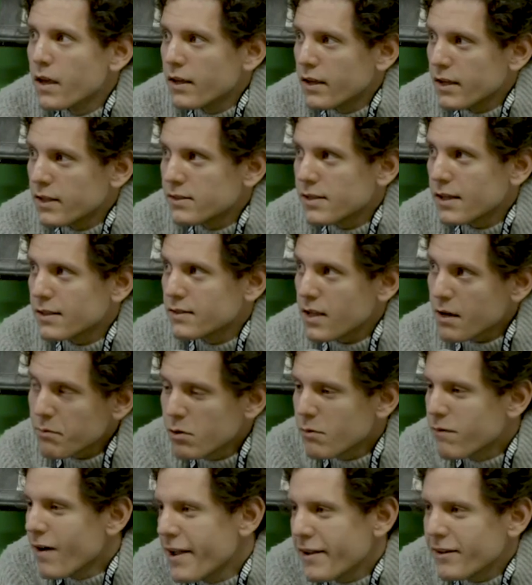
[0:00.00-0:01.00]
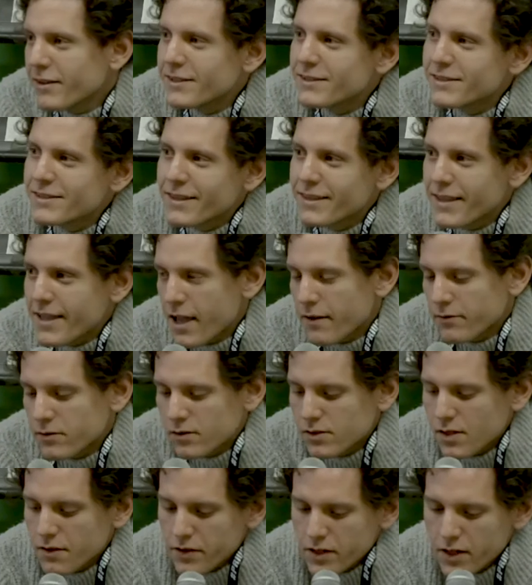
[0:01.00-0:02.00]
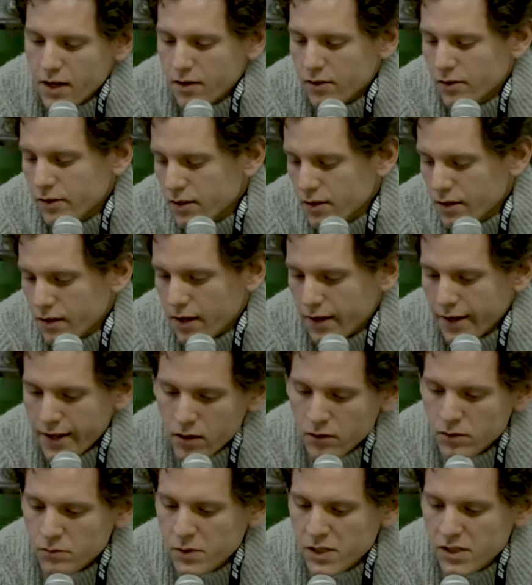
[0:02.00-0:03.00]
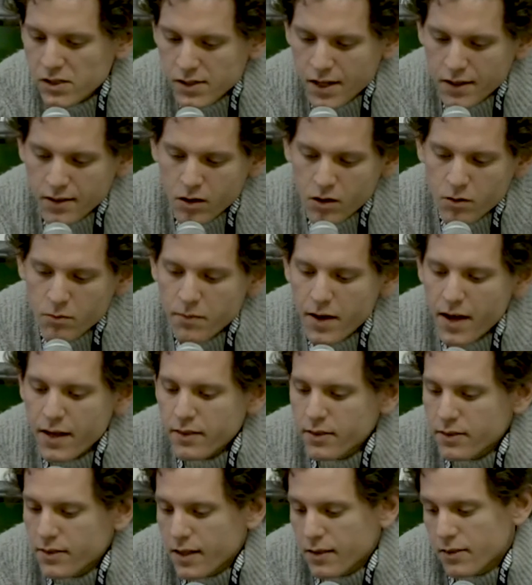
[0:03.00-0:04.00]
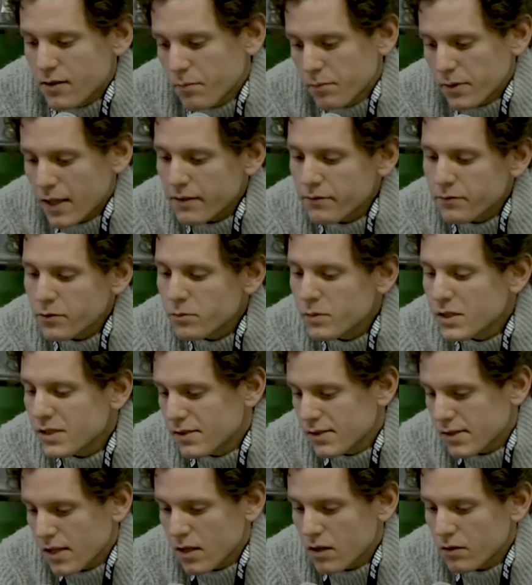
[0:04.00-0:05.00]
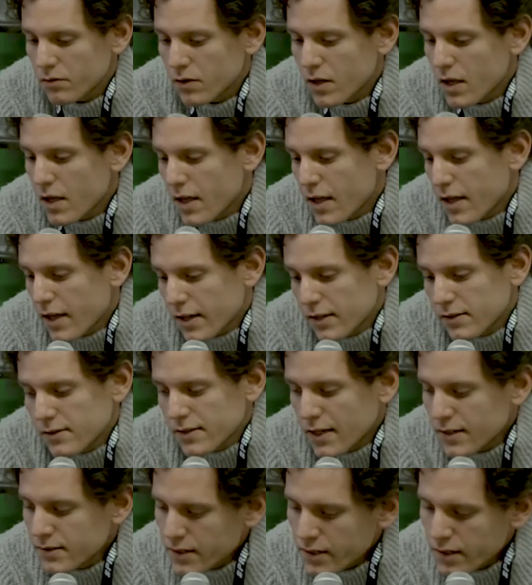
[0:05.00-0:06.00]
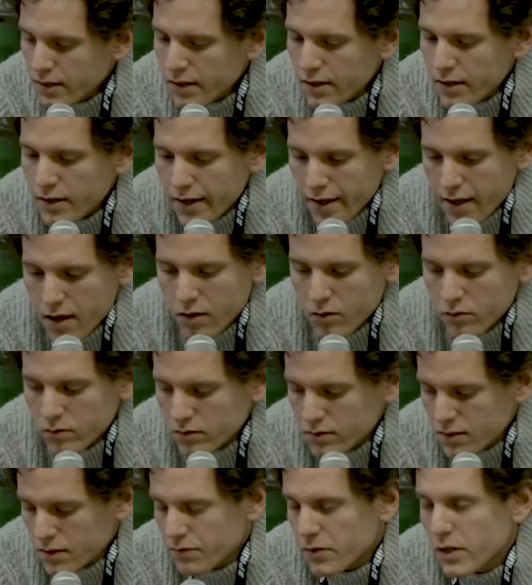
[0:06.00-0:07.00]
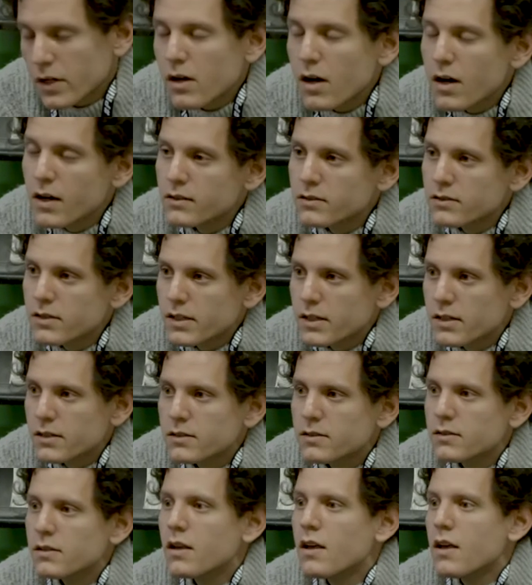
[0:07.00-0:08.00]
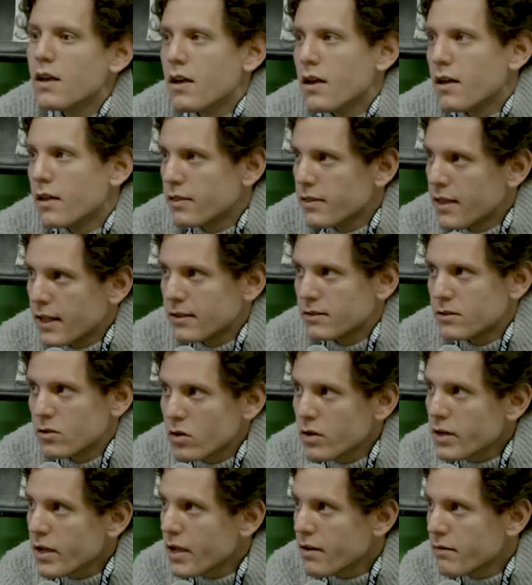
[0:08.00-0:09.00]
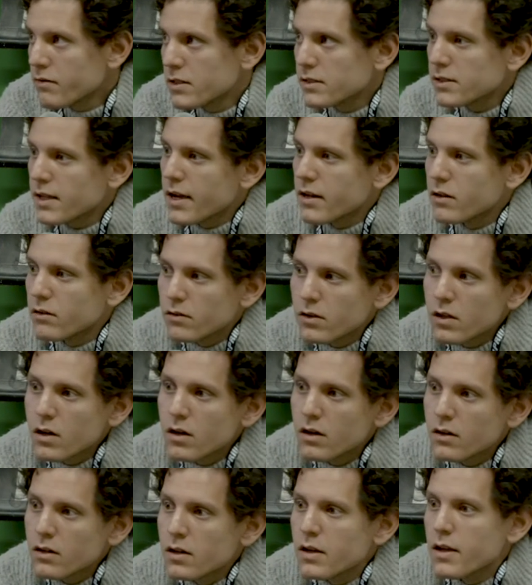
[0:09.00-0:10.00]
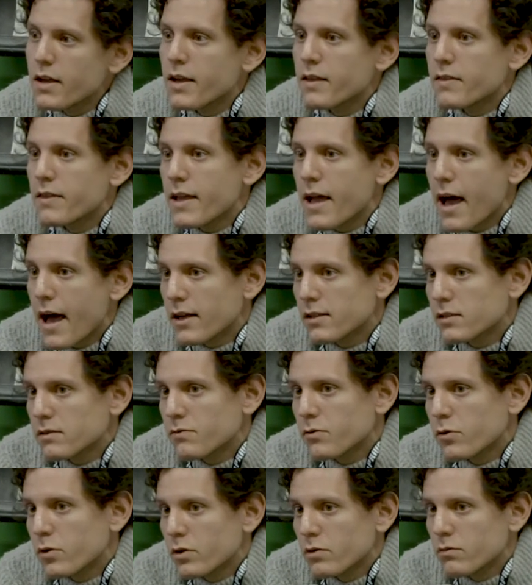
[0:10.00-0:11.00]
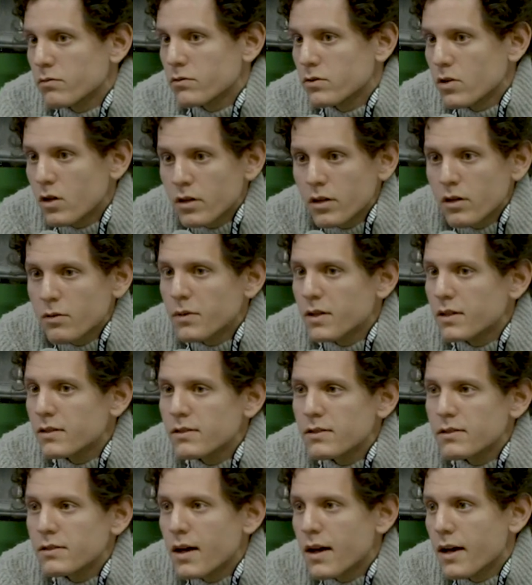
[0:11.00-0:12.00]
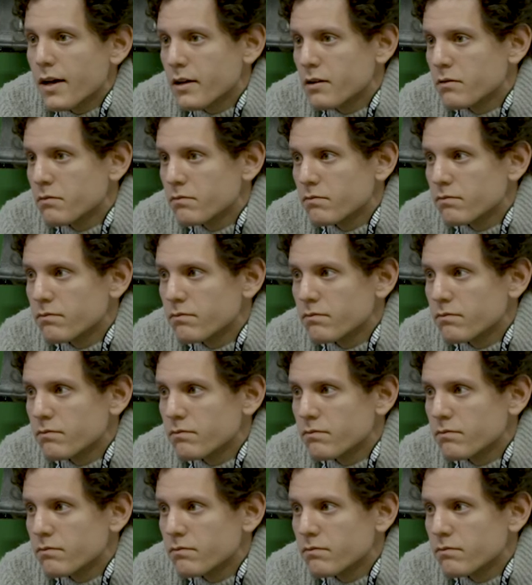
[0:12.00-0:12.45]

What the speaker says: it's a double violence that they have to suffer. Not only their accounts being shut down, but that the platform itself is not taking into account different contexts that don't have this kind of law, and they ask for documents that